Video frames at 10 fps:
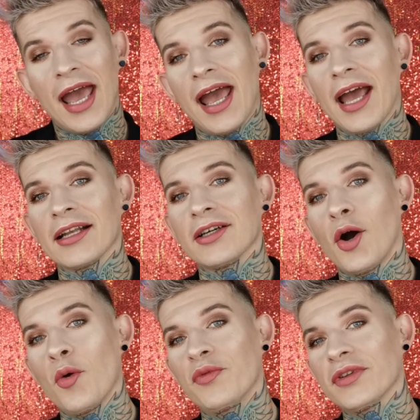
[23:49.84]
and
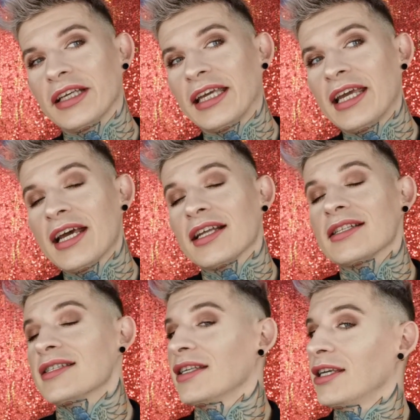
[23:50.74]
hopefully
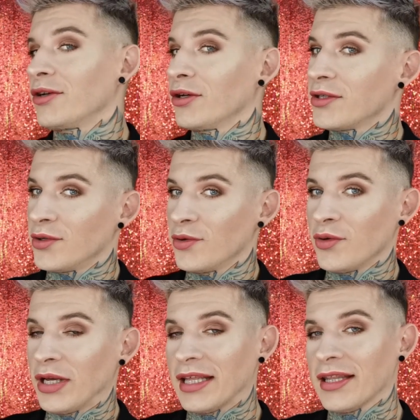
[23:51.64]
see you
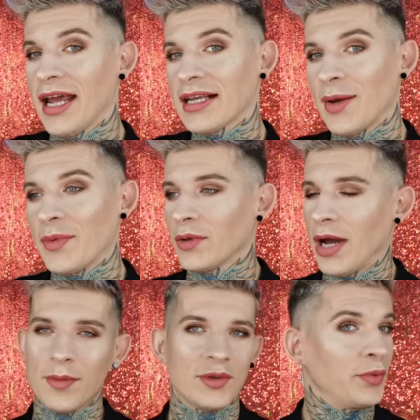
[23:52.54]
soon in the next episode.
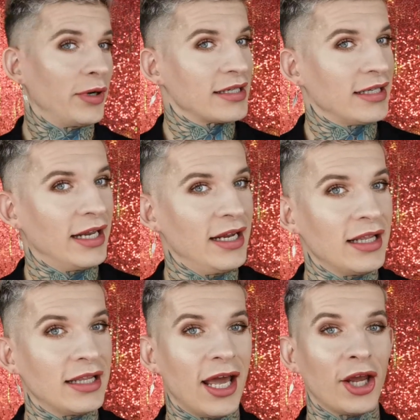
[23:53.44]
I'm super
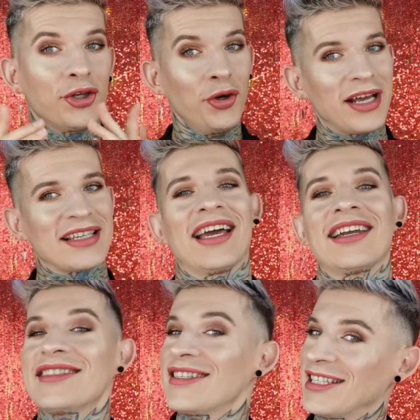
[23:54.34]
excited that you're
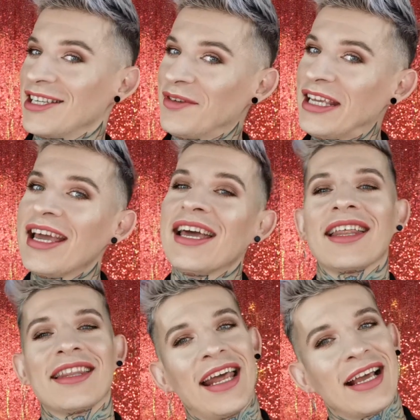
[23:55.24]
excited to see me
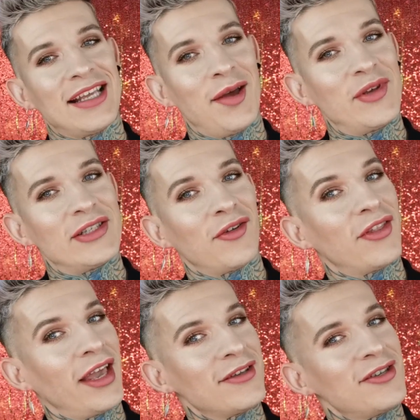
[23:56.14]
in the next episode.
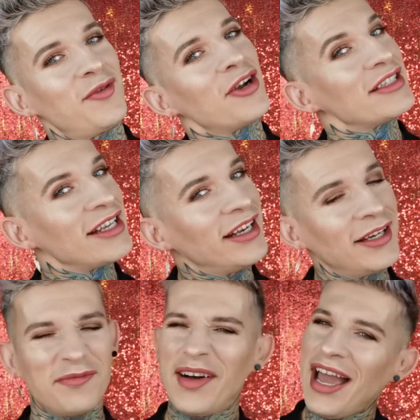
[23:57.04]
Thank you so much. See you
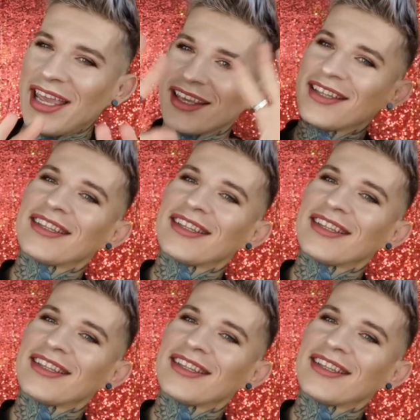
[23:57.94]
later. Bye.